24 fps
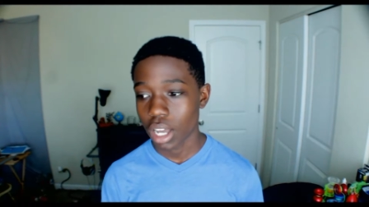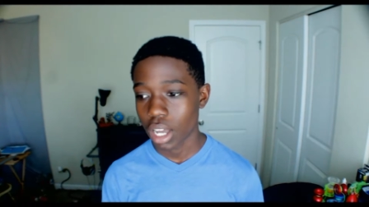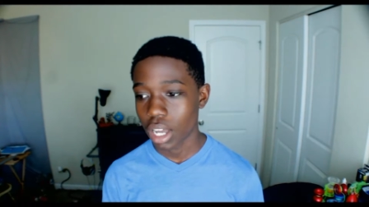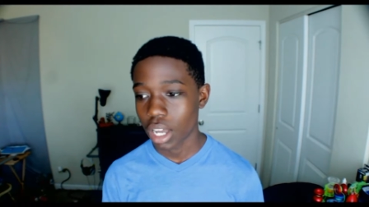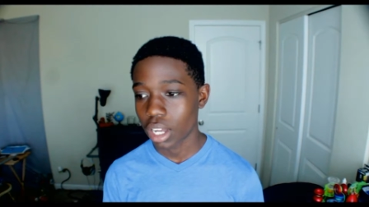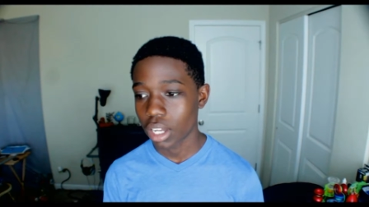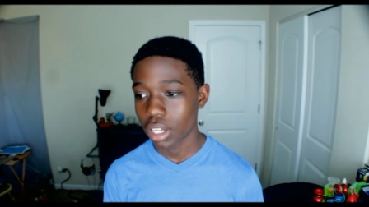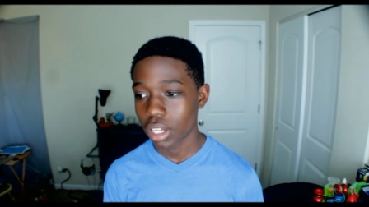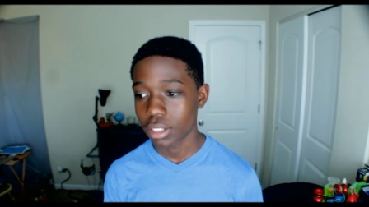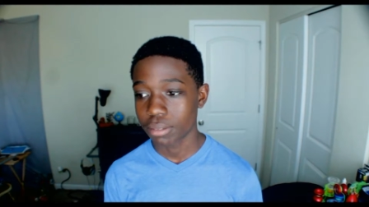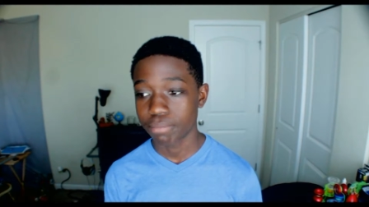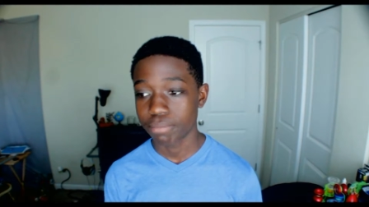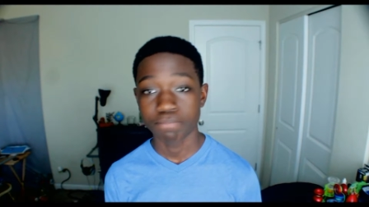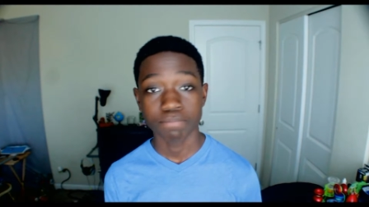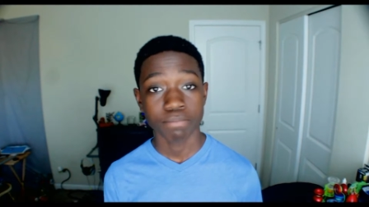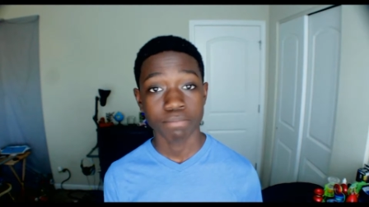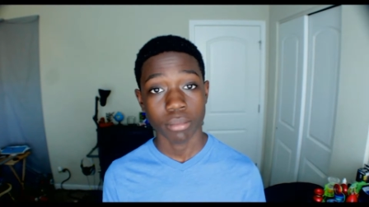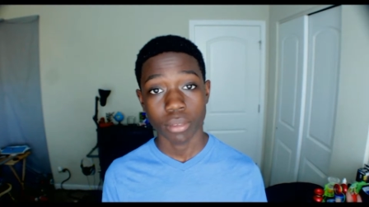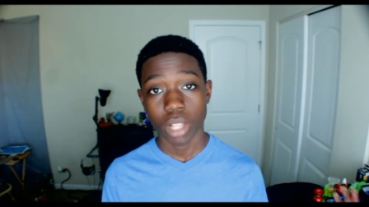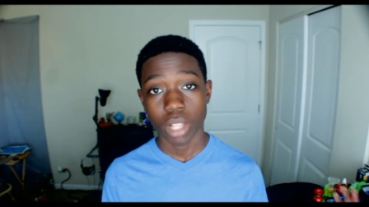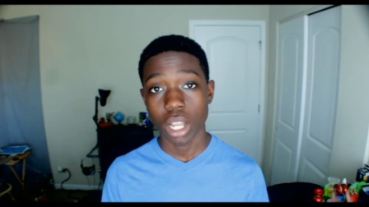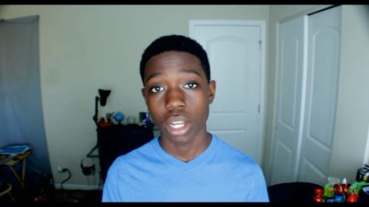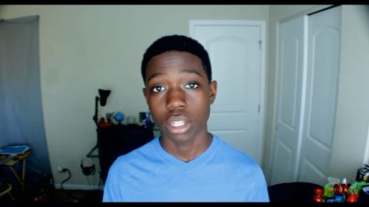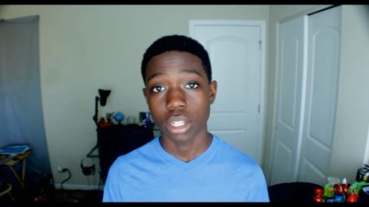
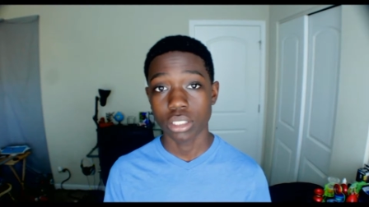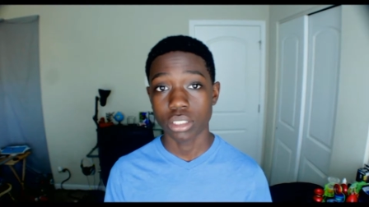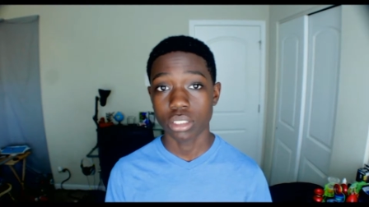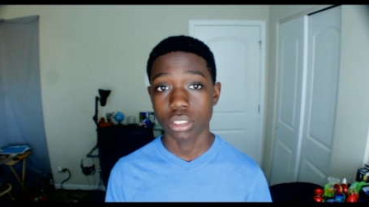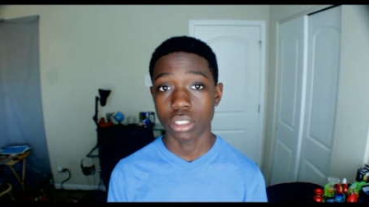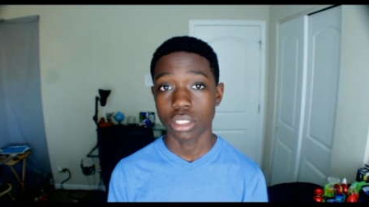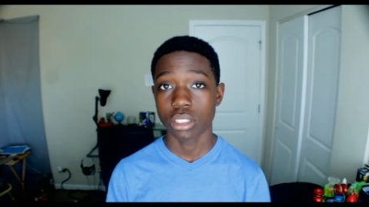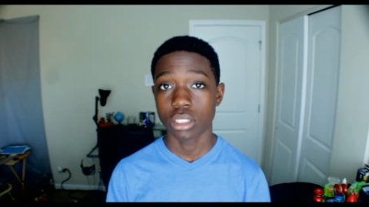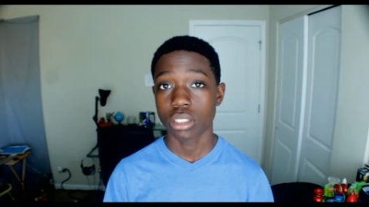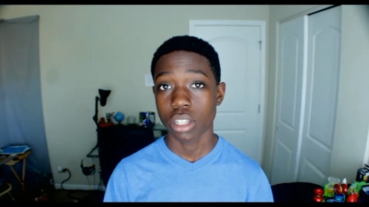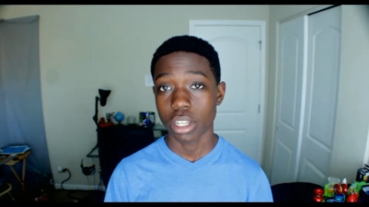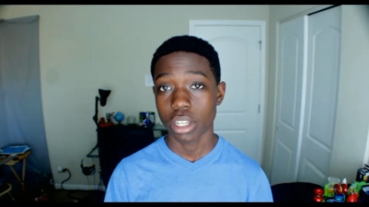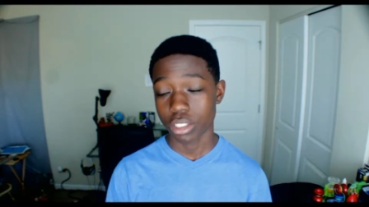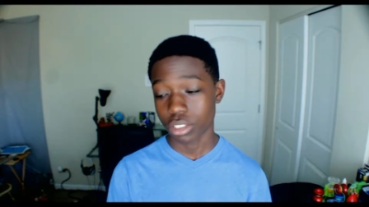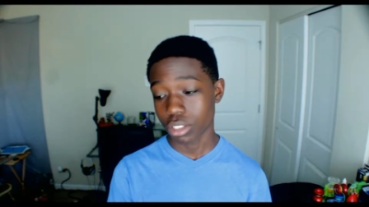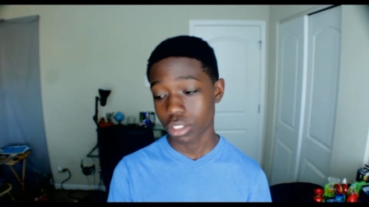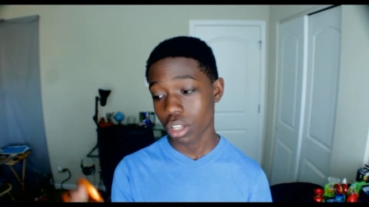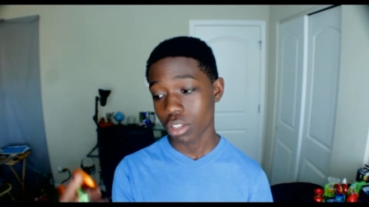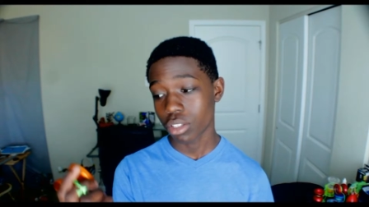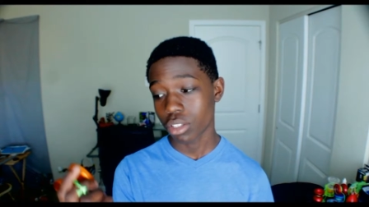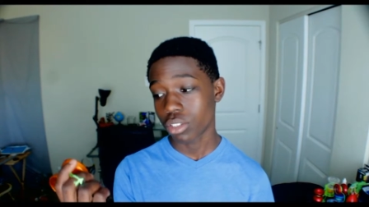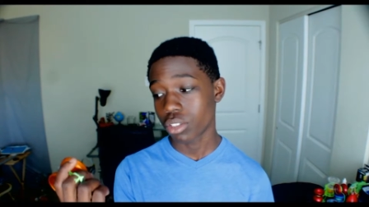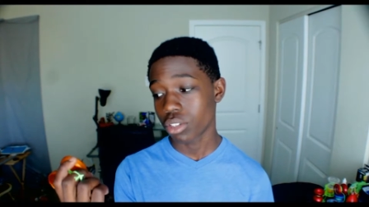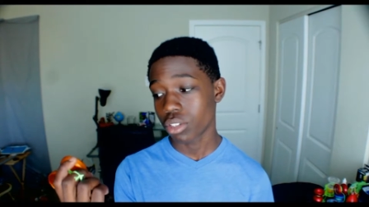I
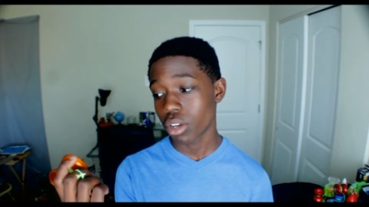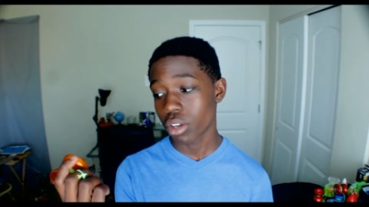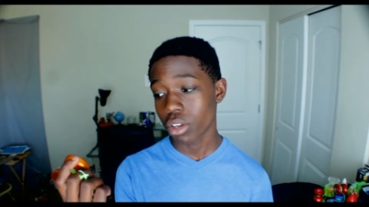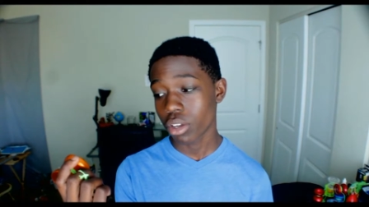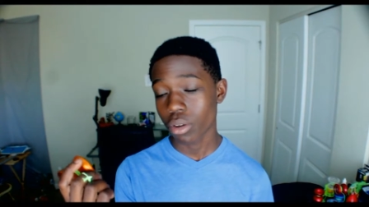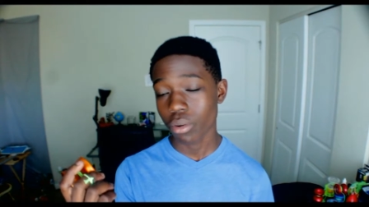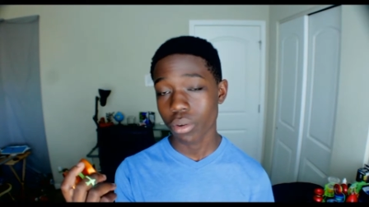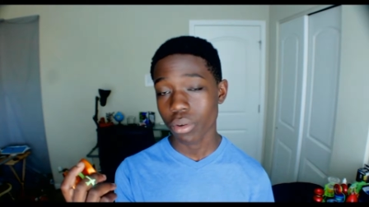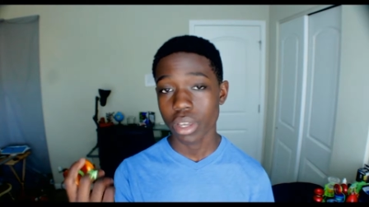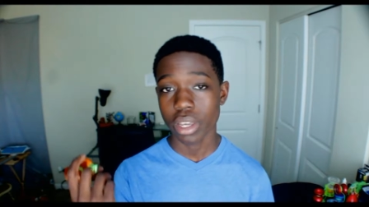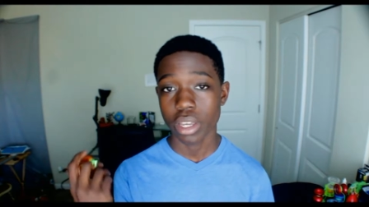saw this yo-yo